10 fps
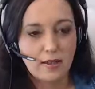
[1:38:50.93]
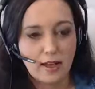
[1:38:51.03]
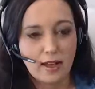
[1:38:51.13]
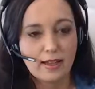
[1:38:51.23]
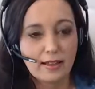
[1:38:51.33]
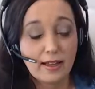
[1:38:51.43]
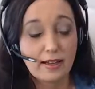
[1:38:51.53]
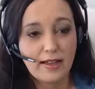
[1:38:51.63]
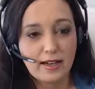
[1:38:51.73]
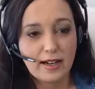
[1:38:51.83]
I like, and
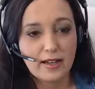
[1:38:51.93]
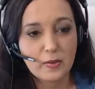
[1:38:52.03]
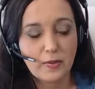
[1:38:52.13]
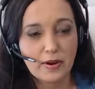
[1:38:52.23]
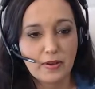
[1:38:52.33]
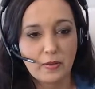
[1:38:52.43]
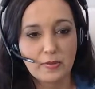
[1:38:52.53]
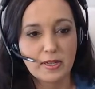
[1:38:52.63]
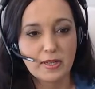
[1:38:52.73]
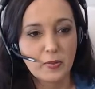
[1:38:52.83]
that announcement bar on the
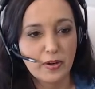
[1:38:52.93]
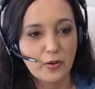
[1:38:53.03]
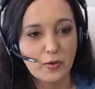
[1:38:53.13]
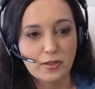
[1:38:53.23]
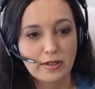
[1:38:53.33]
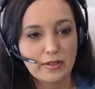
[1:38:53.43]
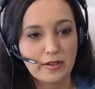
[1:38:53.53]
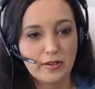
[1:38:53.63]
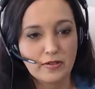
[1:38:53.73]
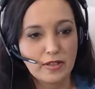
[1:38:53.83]
website is pretty cool because
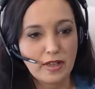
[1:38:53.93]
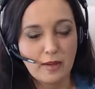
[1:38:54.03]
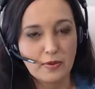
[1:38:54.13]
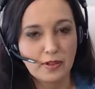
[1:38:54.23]
then you're just capturing